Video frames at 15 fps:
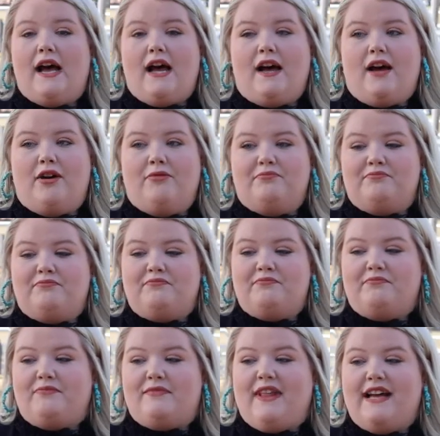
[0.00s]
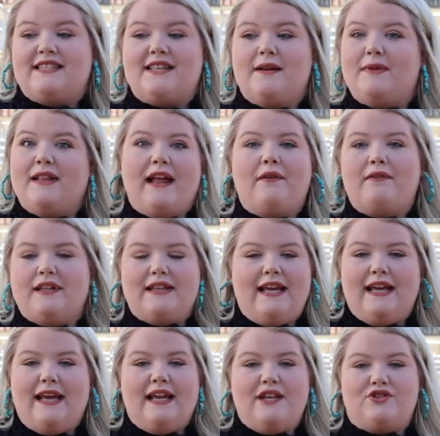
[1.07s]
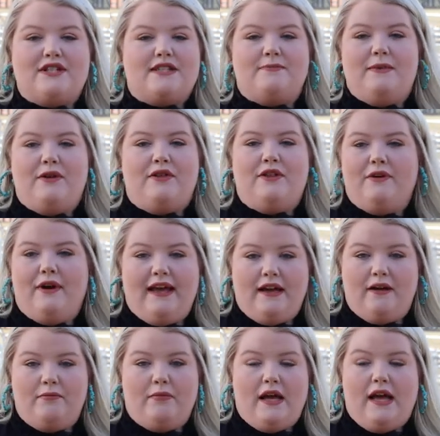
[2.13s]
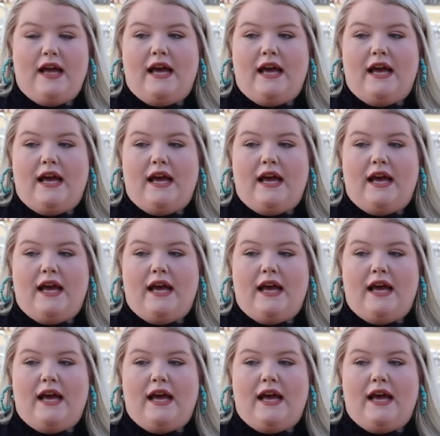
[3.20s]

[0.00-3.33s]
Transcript: Um, that's something that really interests me with UAM,